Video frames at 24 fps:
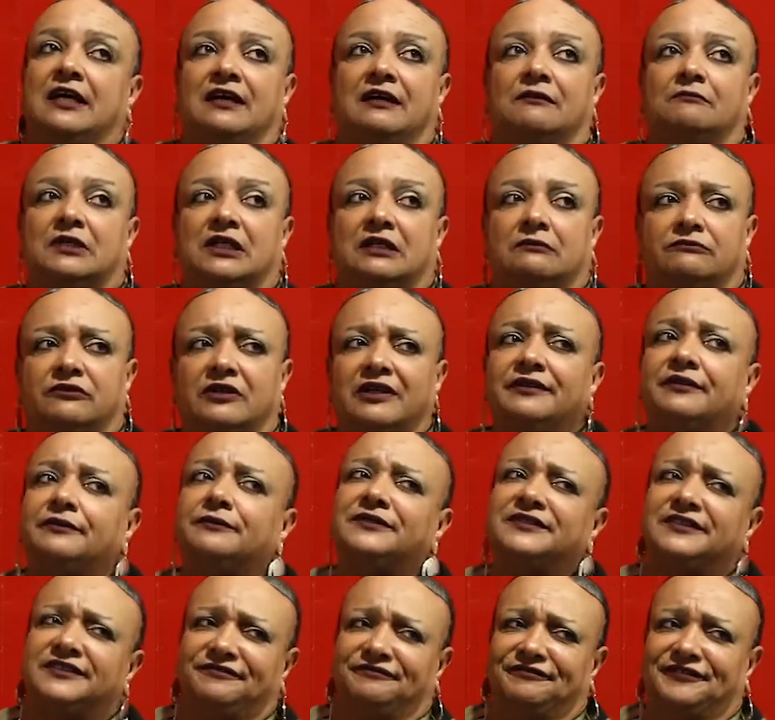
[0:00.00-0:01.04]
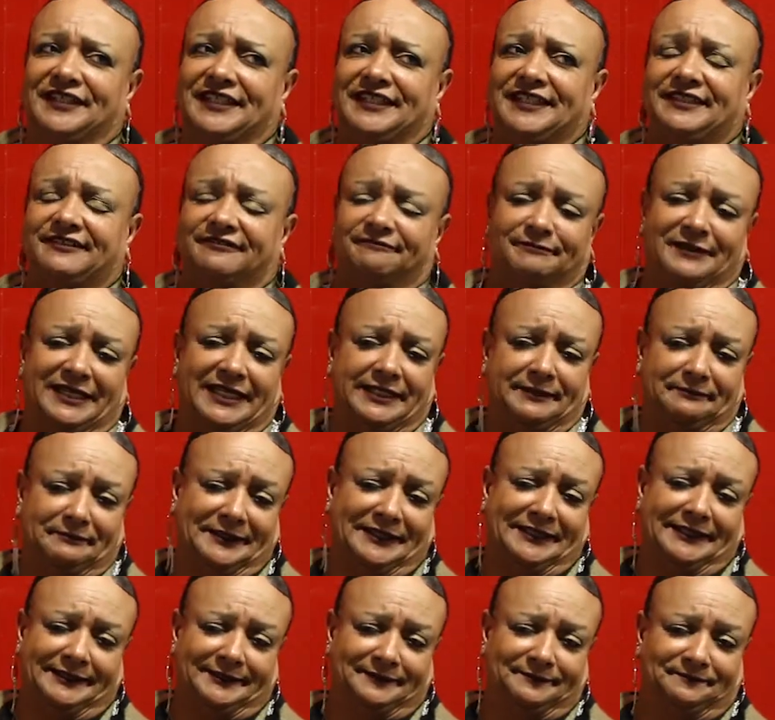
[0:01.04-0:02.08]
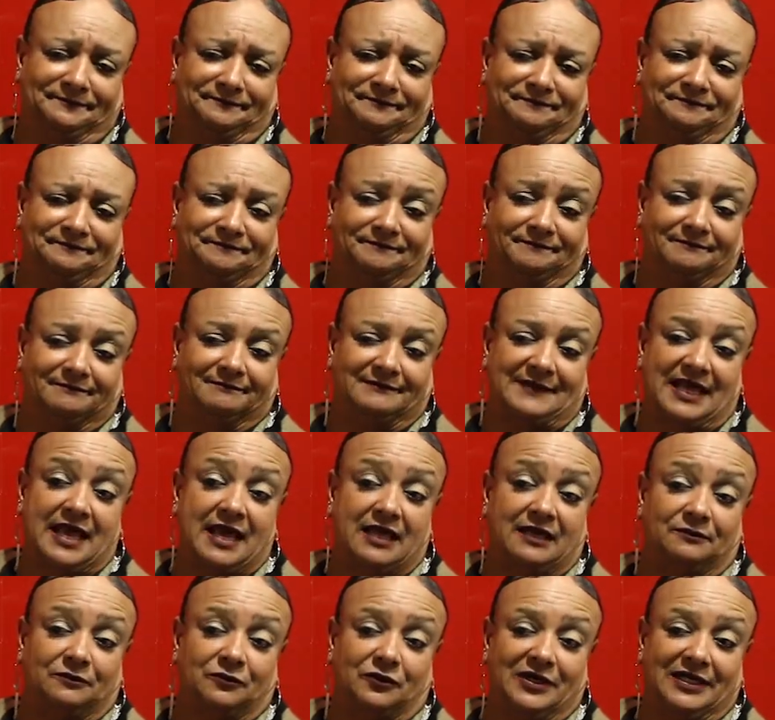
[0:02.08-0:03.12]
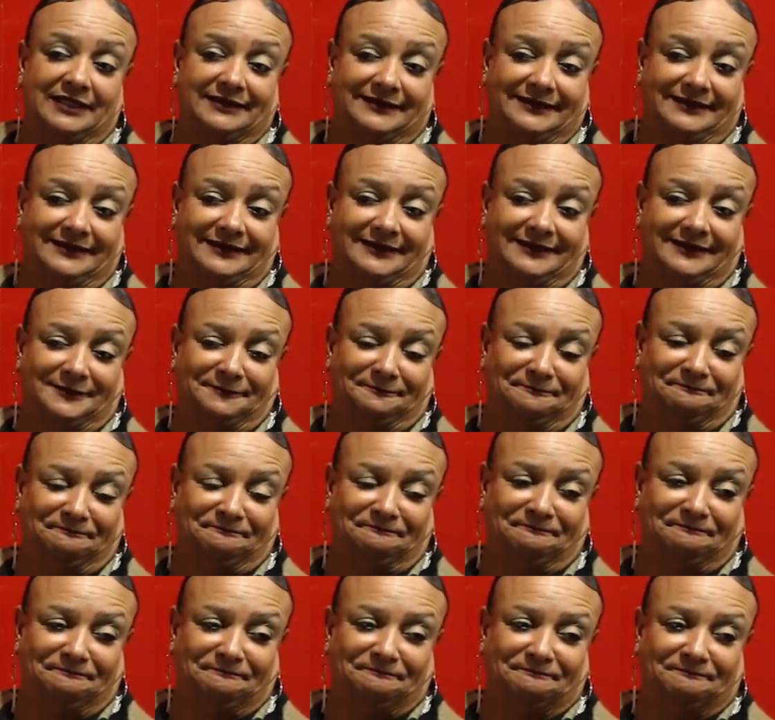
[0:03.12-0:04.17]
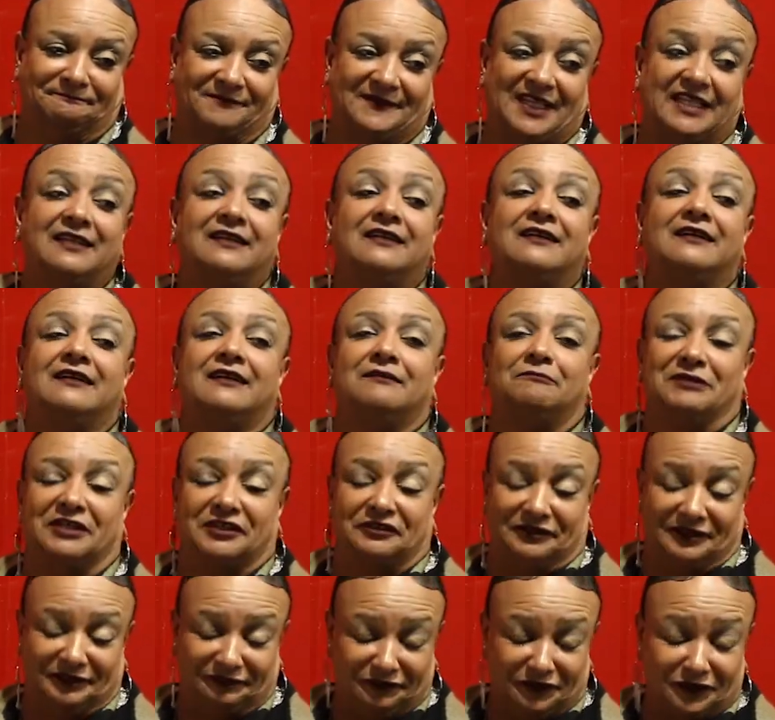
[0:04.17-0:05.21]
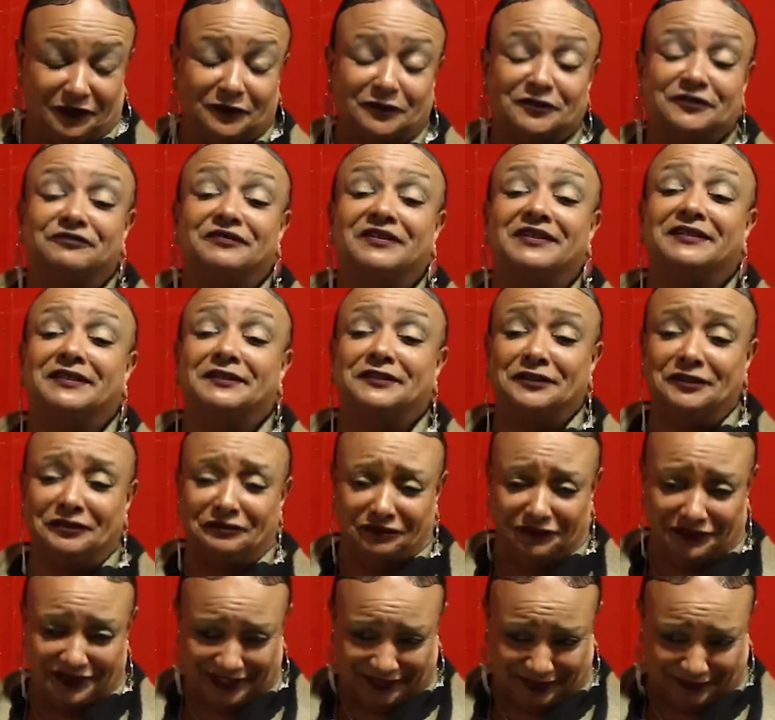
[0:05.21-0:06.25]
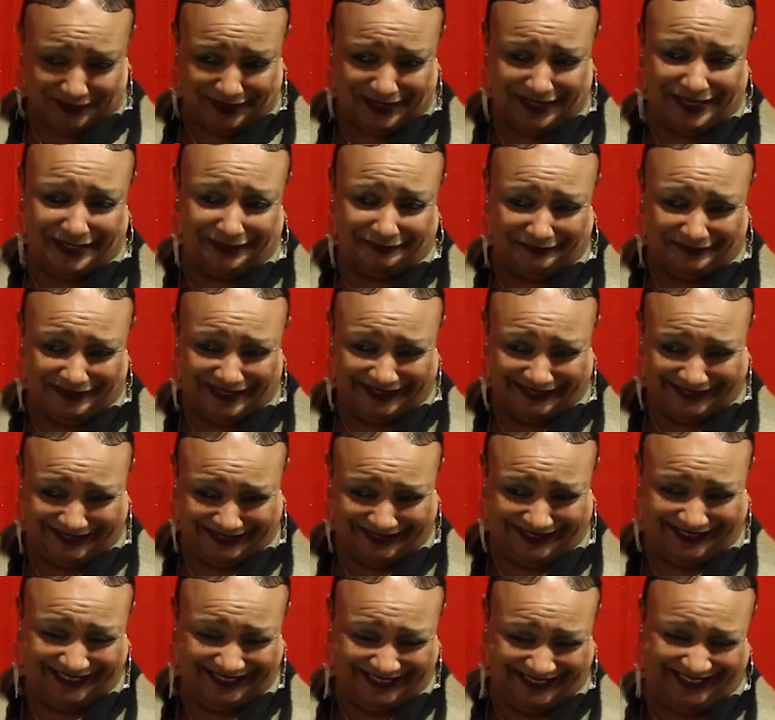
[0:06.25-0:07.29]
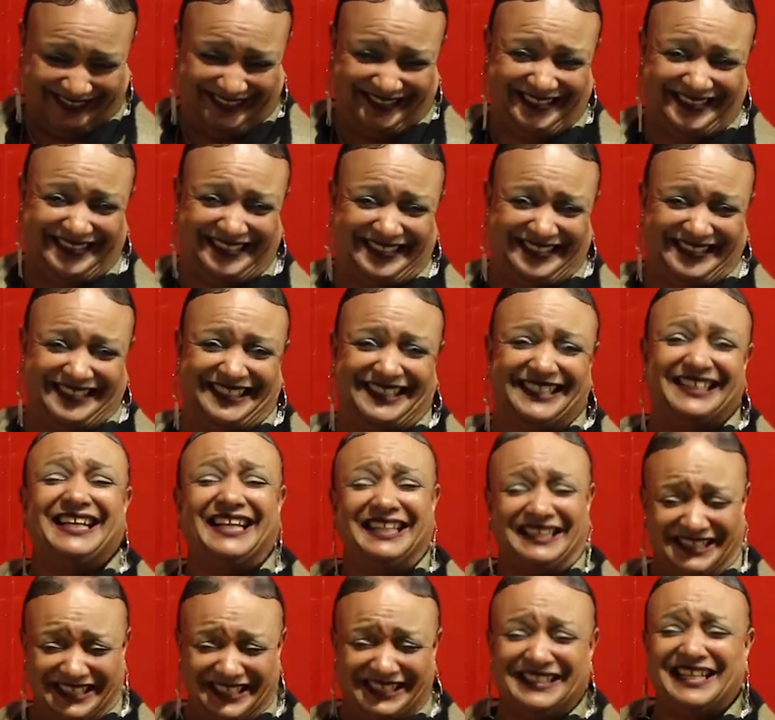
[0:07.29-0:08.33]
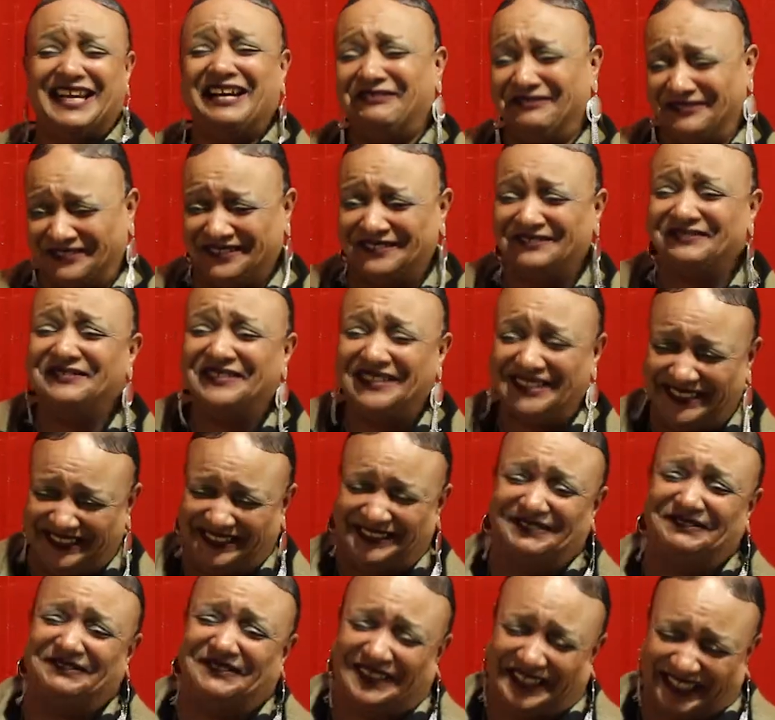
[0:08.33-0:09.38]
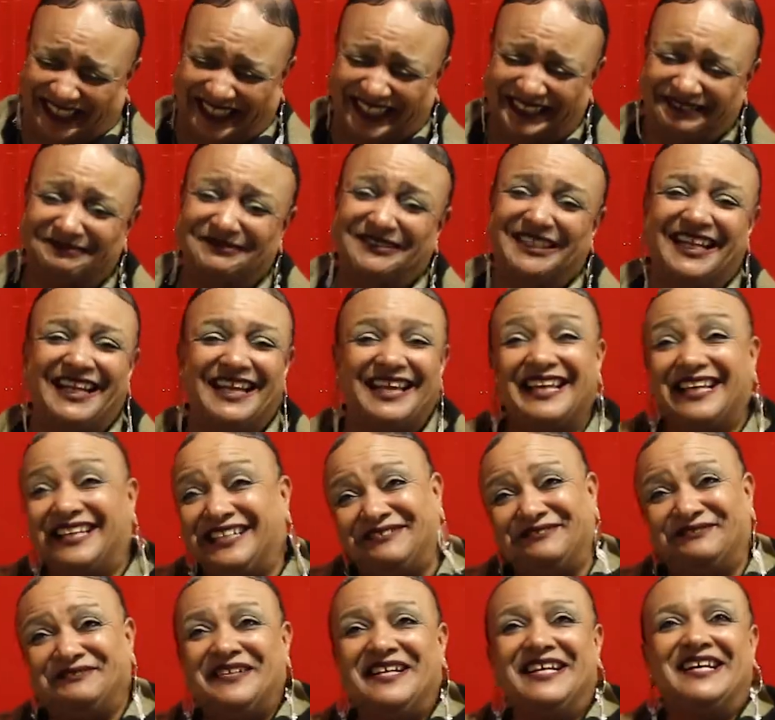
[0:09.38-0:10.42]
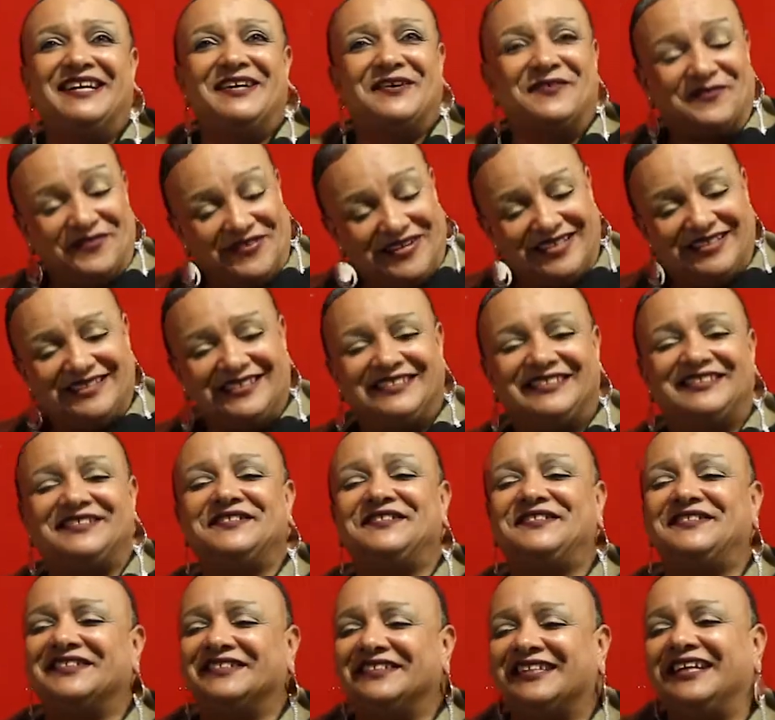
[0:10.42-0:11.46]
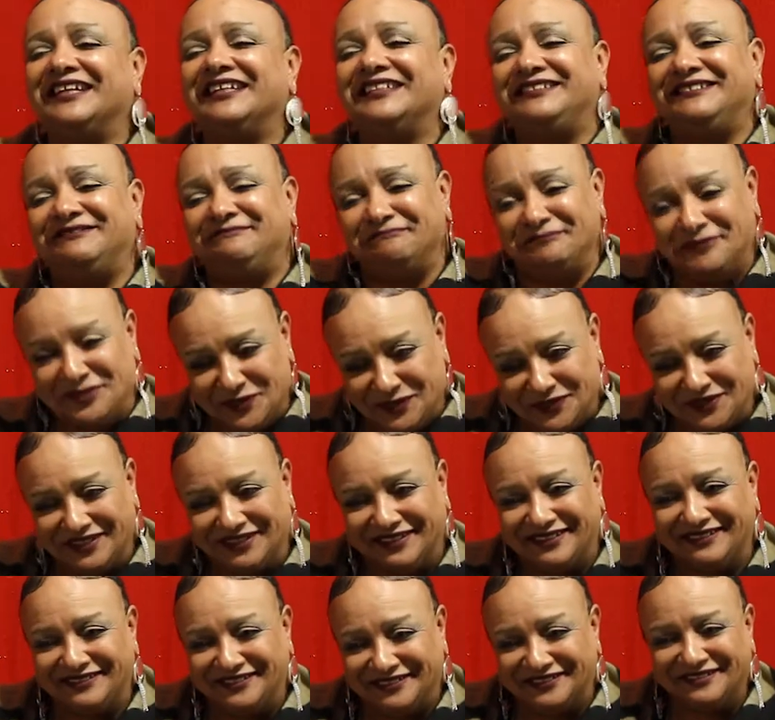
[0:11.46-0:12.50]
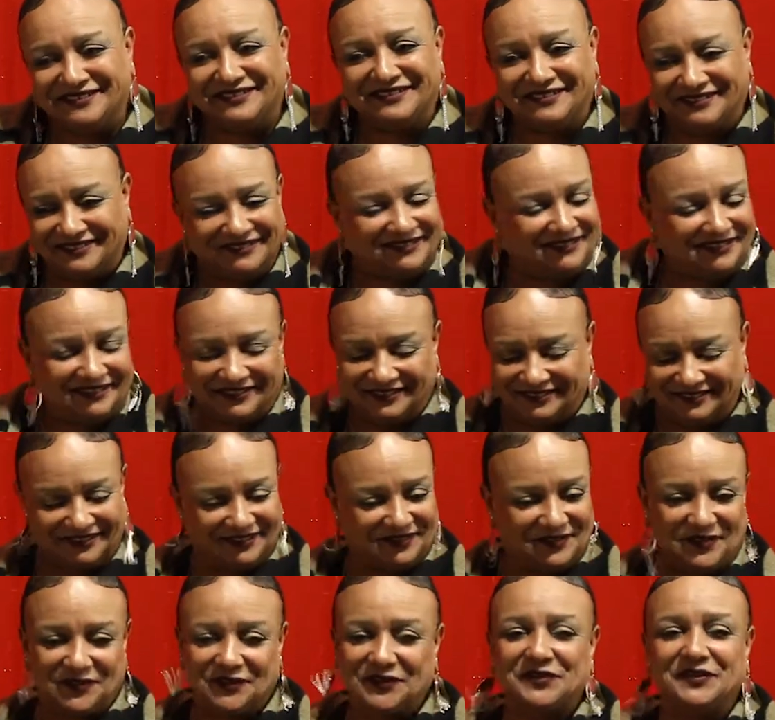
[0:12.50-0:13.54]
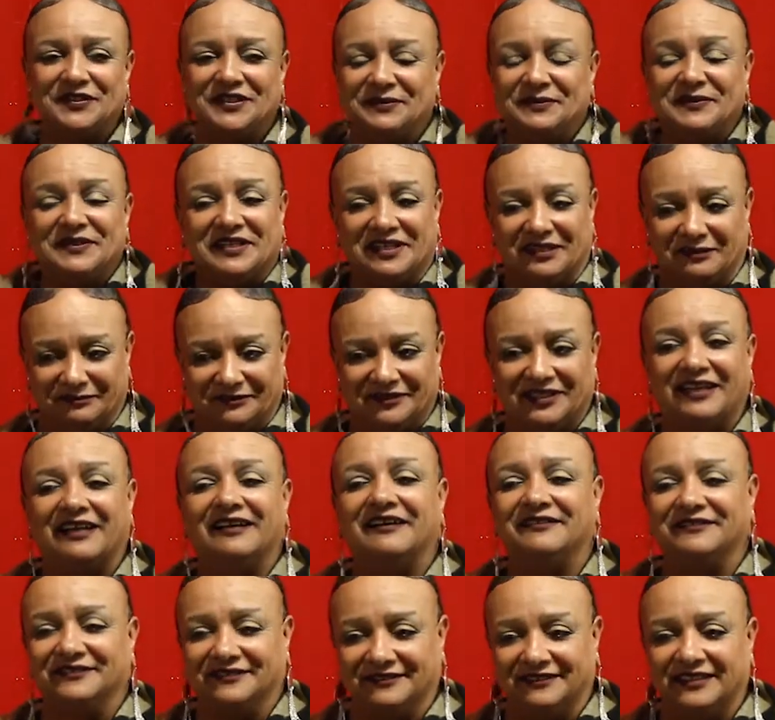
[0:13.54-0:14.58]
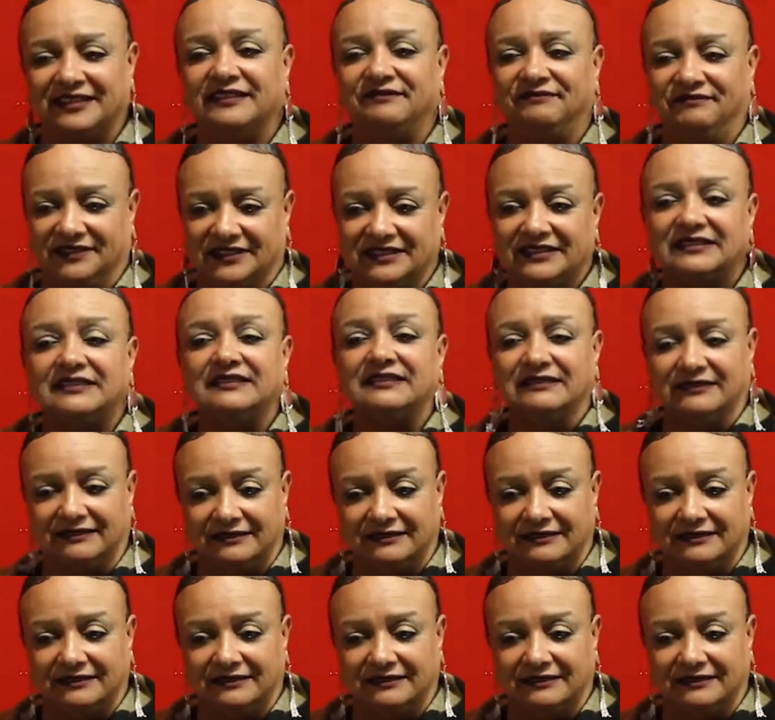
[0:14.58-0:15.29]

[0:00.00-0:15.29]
My brother was a fan of that man, Adam West. My grandfather was very good friends with Adam West. And I think that was the reason why. But Adam West used to like music, just you know, so he would come down and visit.